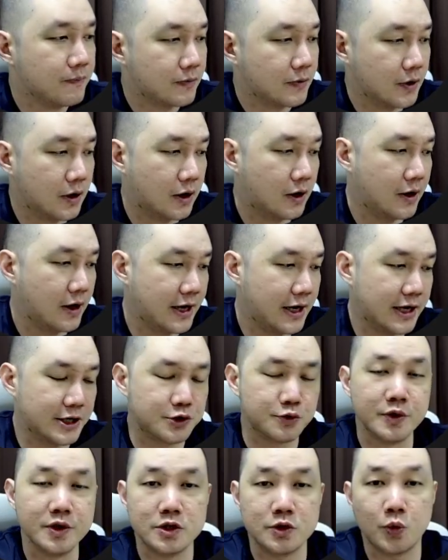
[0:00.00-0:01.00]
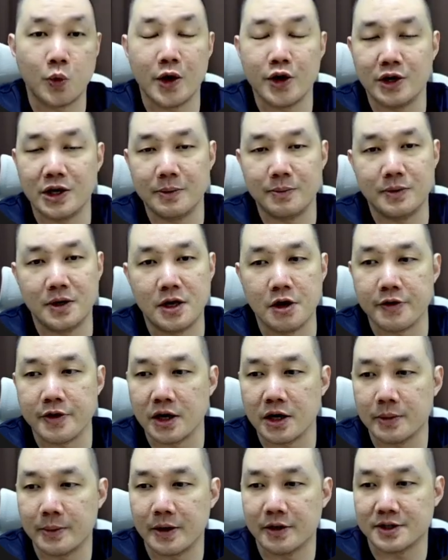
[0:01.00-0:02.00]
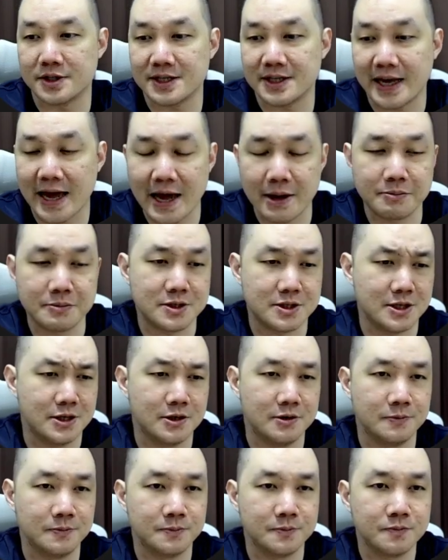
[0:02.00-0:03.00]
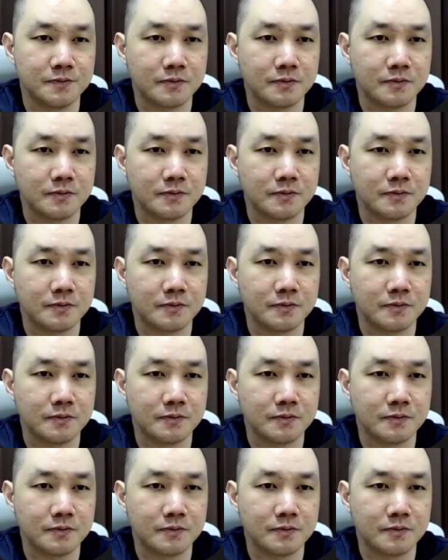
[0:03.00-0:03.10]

and that's the reason why you keep hearing about scams and